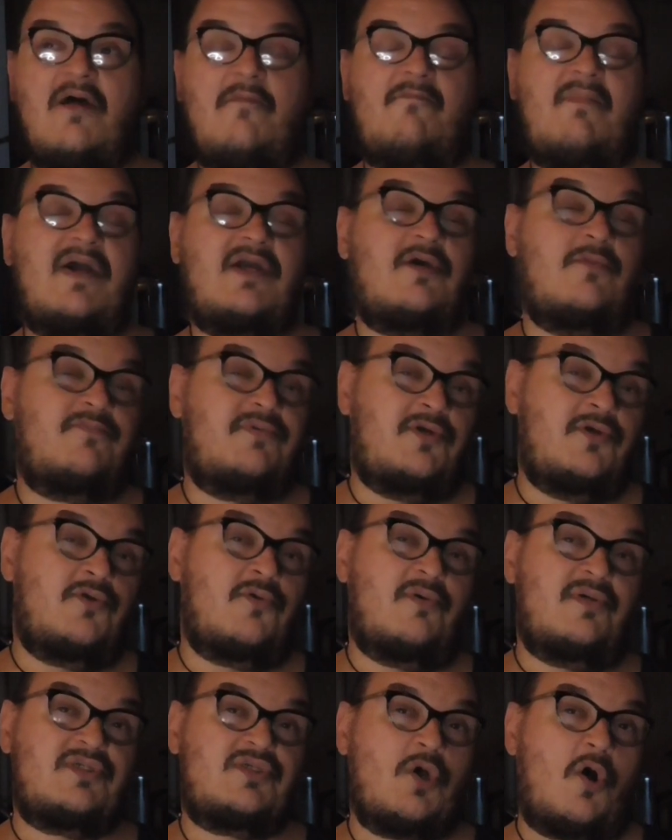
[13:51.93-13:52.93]
my
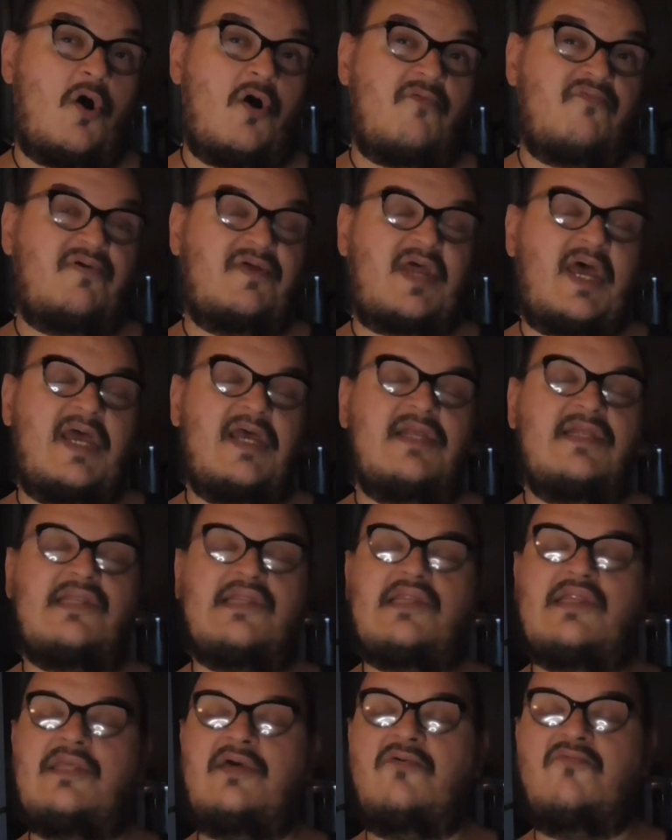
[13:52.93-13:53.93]
computer is off, and I
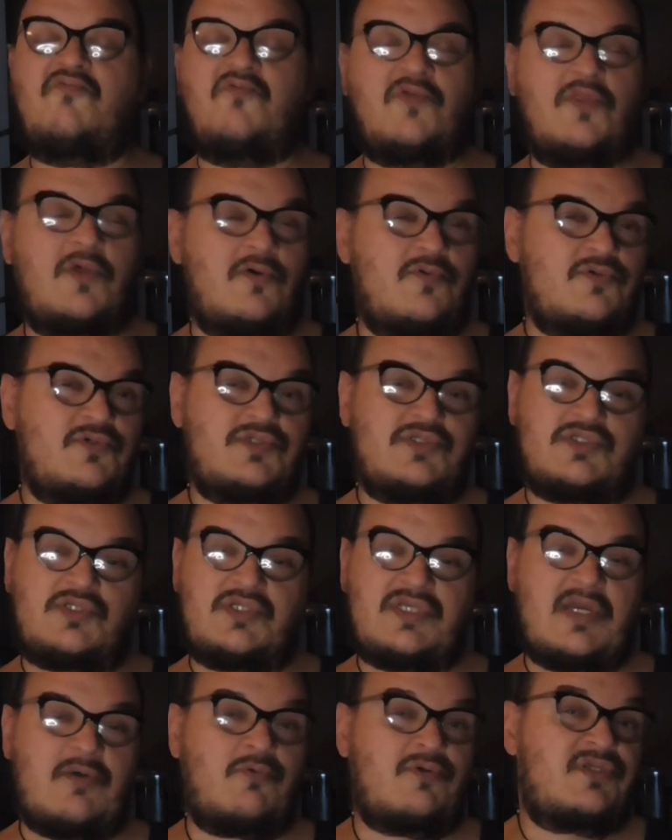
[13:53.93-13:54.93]
live for those
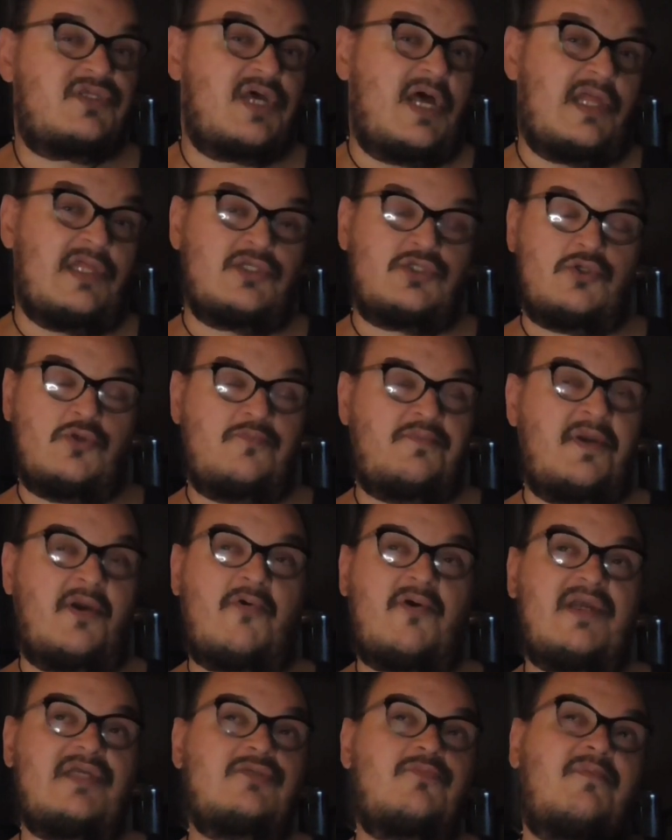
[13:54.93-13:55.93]
sacred solitude
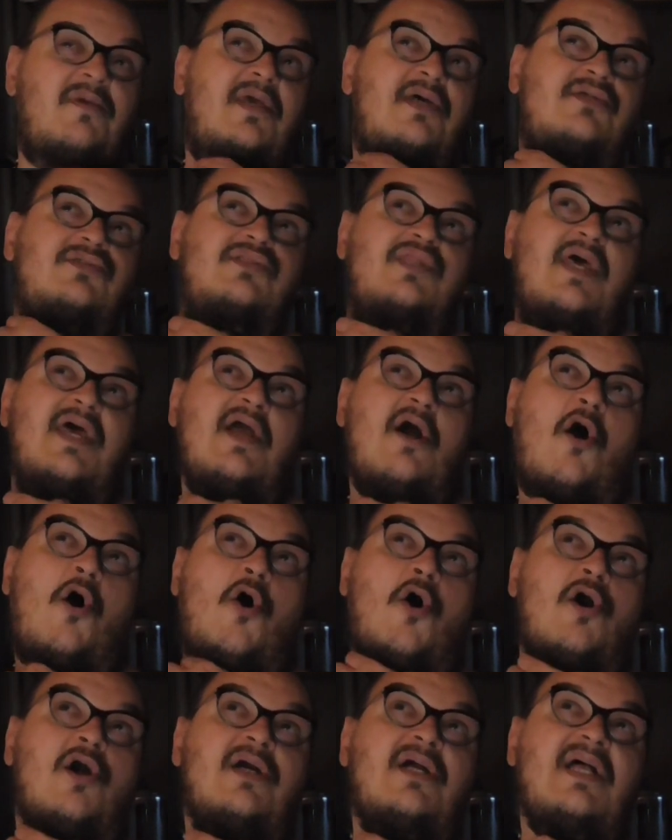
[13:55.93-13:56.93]
periods because they
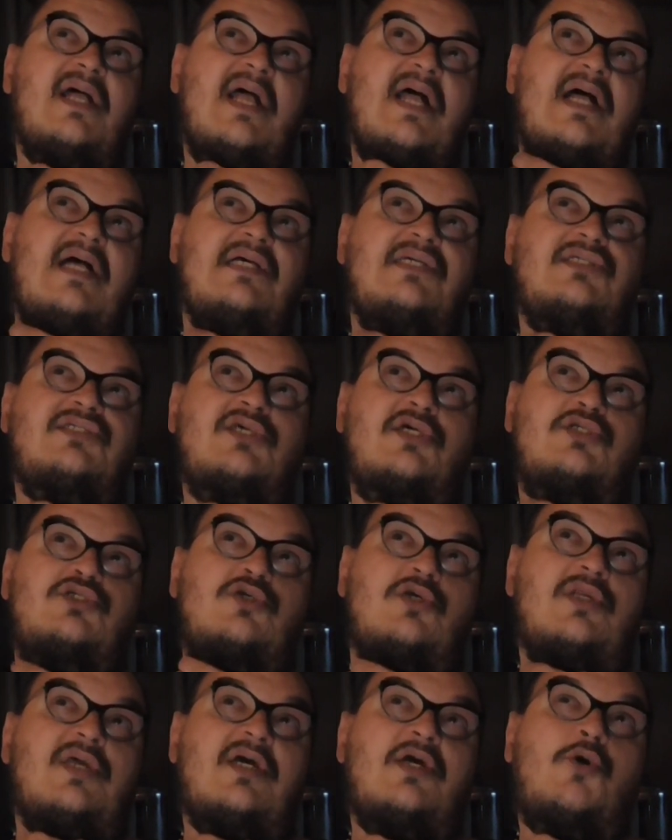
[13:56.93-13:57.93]
are
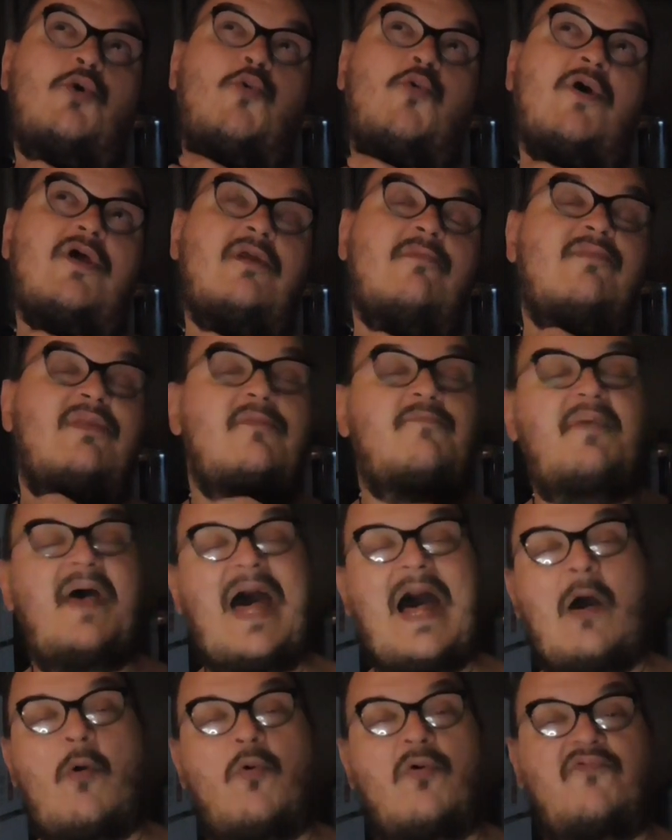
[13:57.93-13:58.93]
such an incredibly
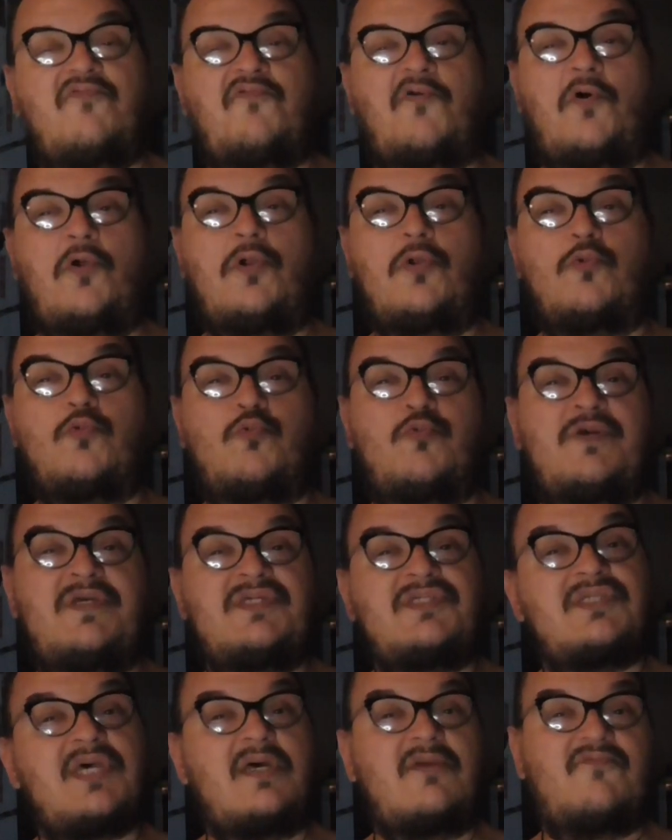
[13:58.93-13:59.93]
powerful
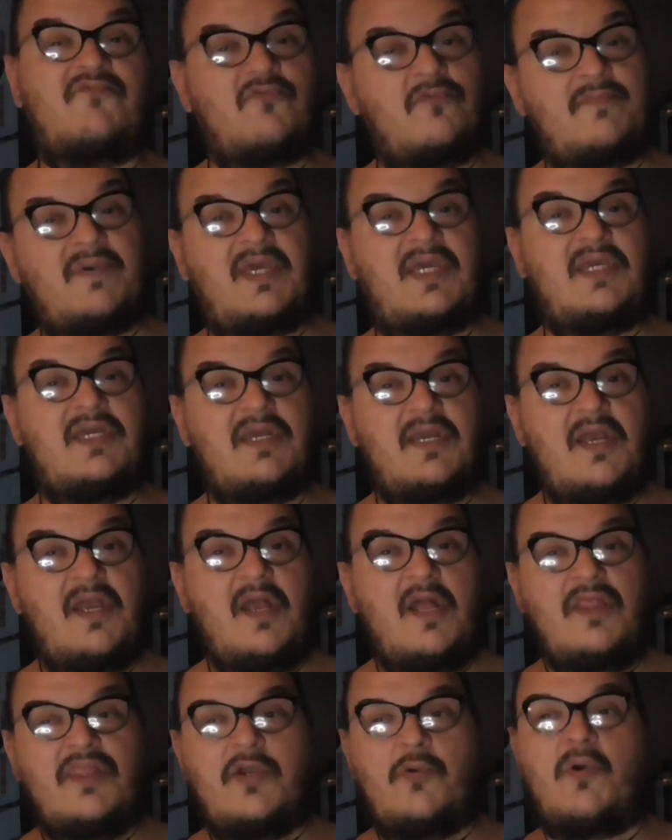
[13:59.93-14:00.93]
reset for me.
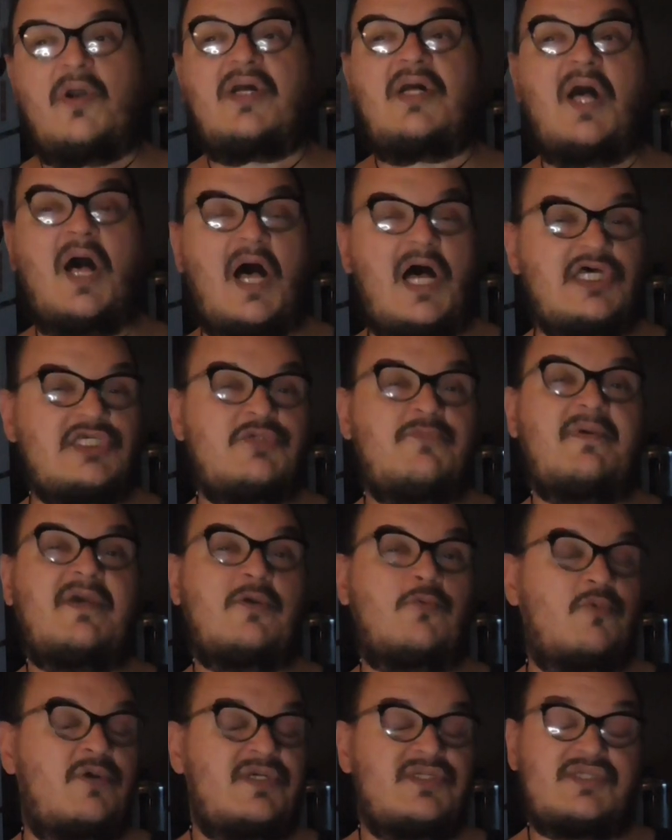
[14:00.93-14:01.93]
They're a
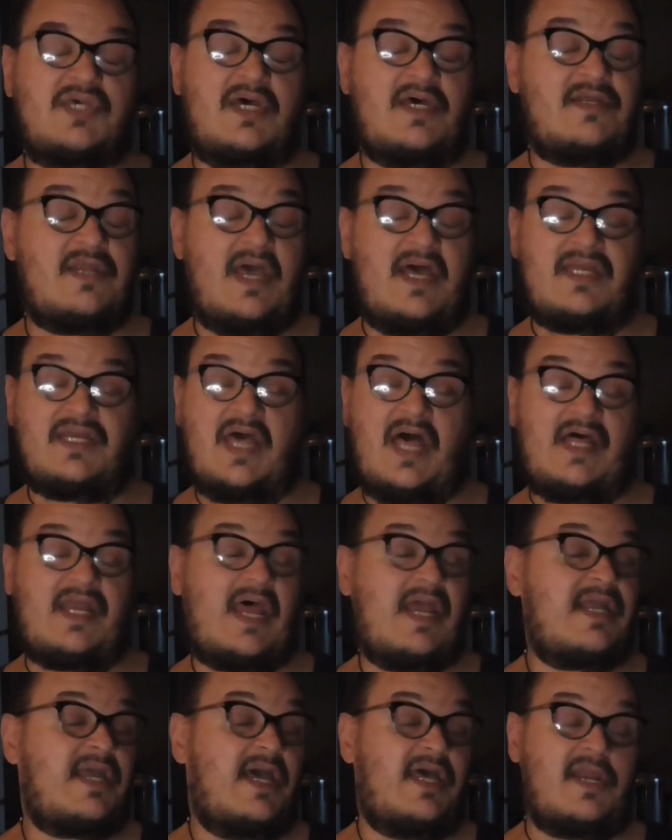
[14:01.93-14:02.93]
cosmic reset, and, and
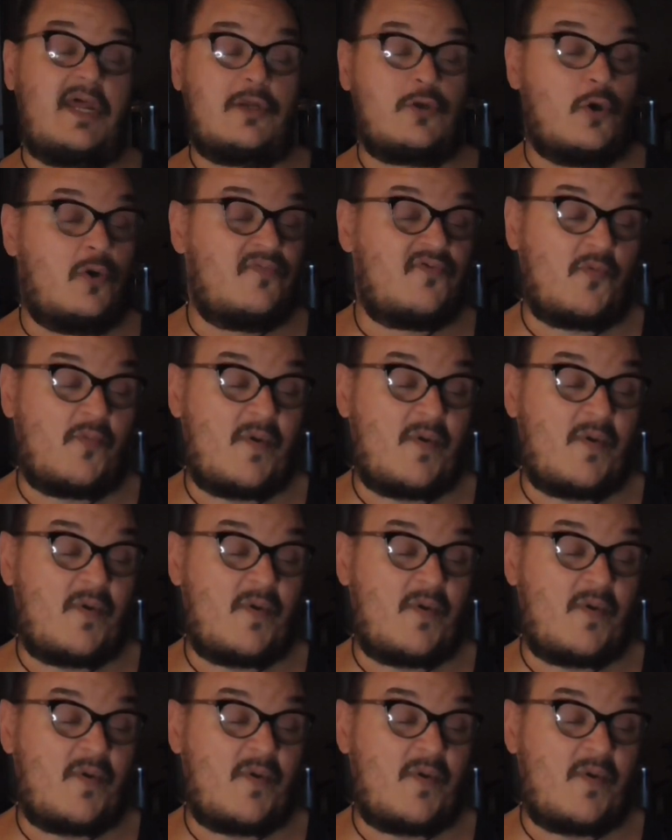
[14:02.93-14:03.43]
I cannot over